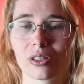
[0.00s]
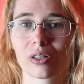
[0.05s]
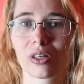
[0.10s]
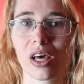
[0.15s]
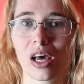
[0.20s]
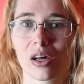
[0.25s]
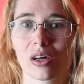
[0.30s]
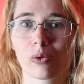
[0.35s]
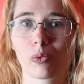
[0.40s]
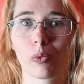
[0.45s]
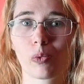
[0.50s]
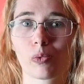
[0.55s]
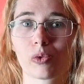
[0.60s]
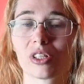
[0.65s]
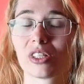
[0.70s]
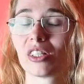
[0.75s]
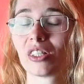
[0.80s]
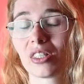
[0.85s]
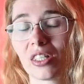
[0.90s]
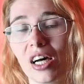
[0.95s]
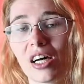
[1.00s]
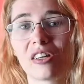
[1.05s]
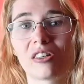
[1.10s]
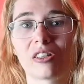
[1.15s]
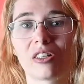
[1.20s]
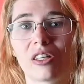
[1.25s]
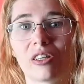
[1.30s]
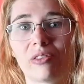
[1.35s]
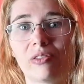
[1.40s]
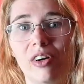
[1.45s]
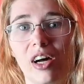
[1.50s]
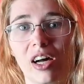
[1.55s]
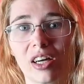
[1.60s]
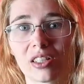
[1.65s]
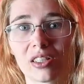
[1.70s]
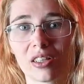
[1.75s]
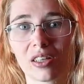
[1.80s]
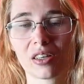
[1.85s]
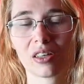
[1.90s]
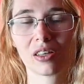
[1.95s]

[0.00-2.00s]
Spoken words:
to get the desired effect.